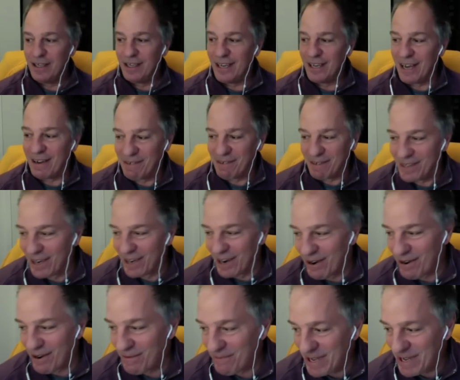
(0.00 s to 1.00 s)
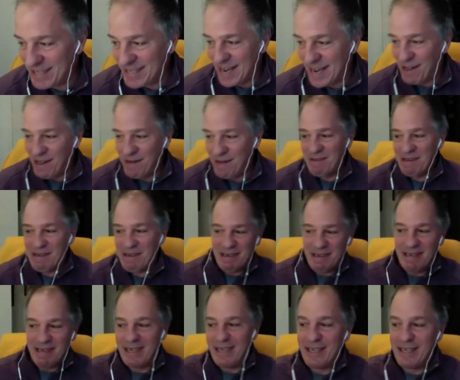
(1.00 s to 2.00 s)
And, and we tell them,
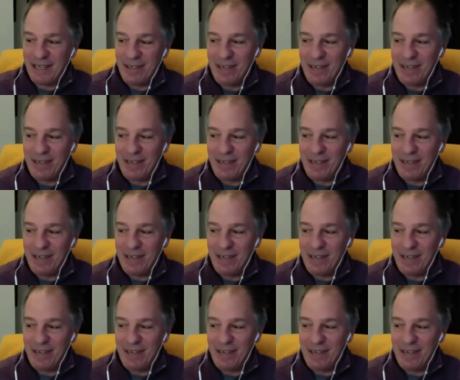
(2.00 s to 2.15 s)
hey,